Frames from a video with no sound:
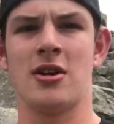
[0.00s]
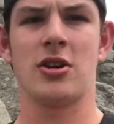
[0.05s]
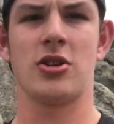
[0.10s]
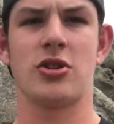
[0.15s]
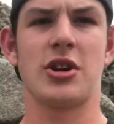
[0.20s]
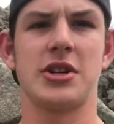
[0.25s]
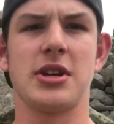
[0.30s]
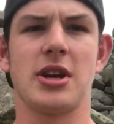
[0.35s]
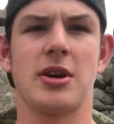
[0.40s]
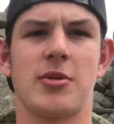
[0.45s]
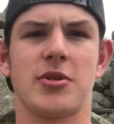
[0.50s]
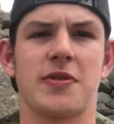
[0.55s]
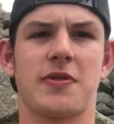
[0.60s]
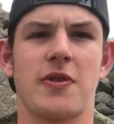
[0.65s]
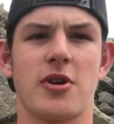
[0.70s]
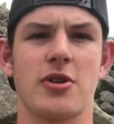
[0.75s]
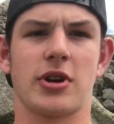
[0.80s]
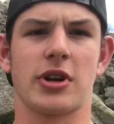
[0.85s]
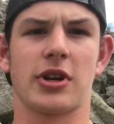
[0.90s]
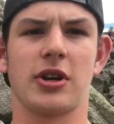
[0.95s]
Try to see how much
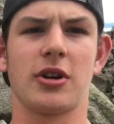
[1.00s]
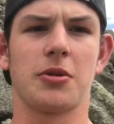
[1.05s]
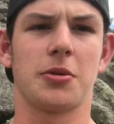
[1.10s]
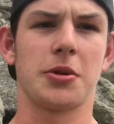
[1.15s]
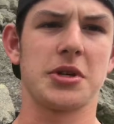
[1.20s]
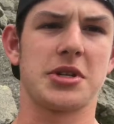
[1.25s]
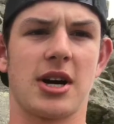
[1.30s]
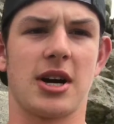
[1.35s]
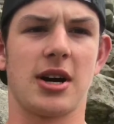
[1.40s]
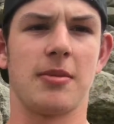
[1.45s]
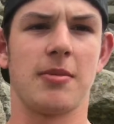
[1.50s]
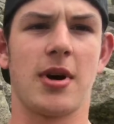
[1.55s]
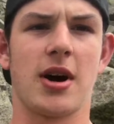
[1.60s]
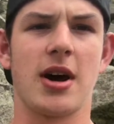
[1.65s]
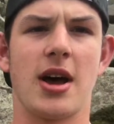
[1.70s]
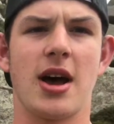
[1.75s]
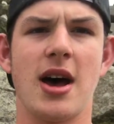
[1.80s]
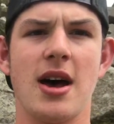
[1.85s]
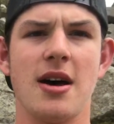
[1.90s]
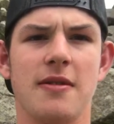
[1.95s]
farther I can go in the time
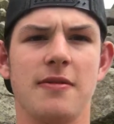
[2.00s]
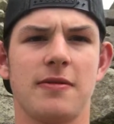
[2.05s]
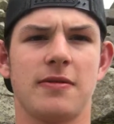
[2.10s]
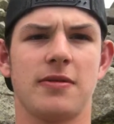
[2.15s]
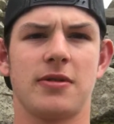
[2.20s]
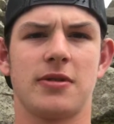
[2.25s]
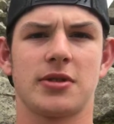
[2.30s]
I have.